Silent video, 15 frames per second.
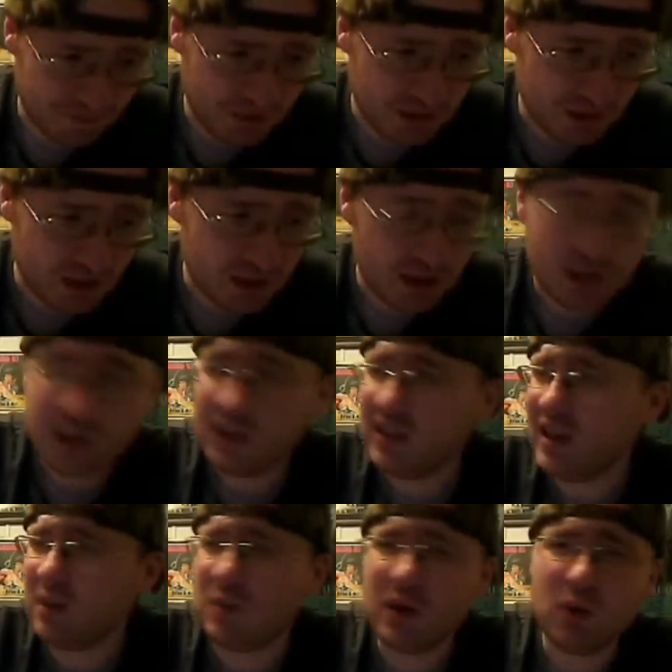He's like,
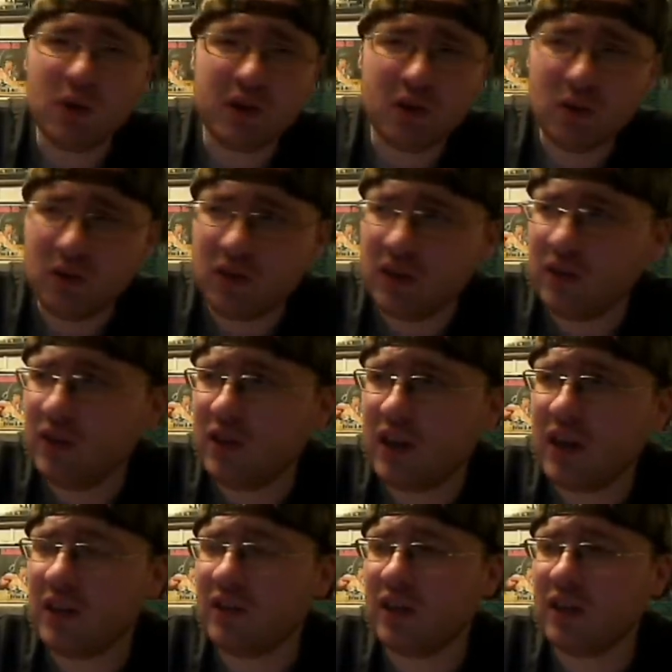yeah, by the way, don't tell these
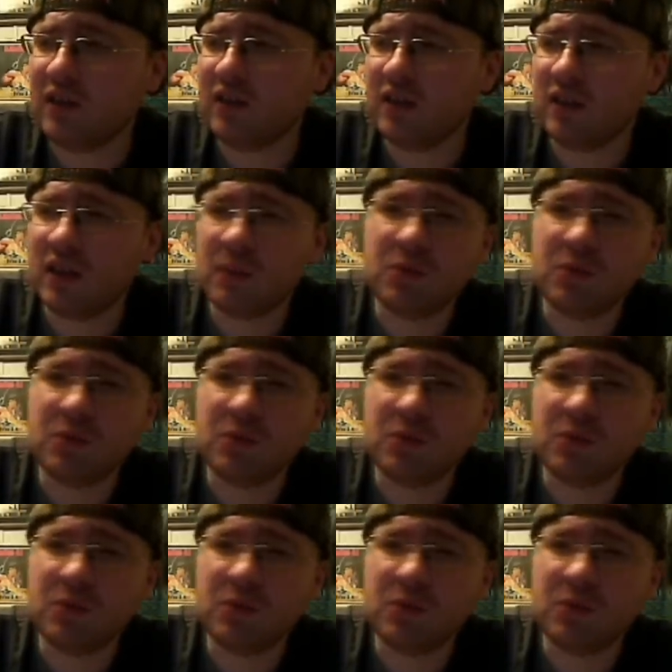guys that uh,